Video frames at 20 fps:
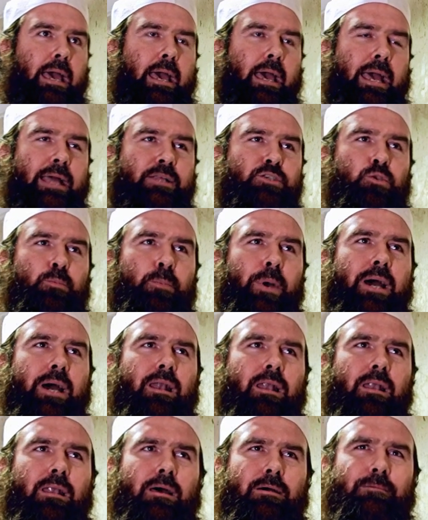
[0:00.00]
And
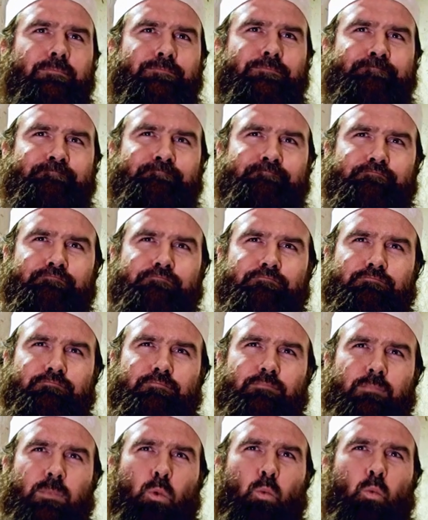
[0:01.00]
subhanAllah,
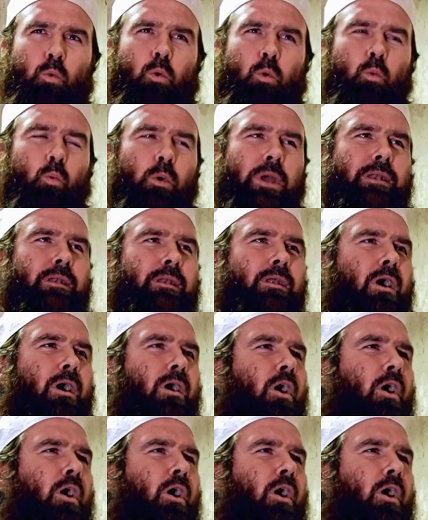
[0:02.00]
when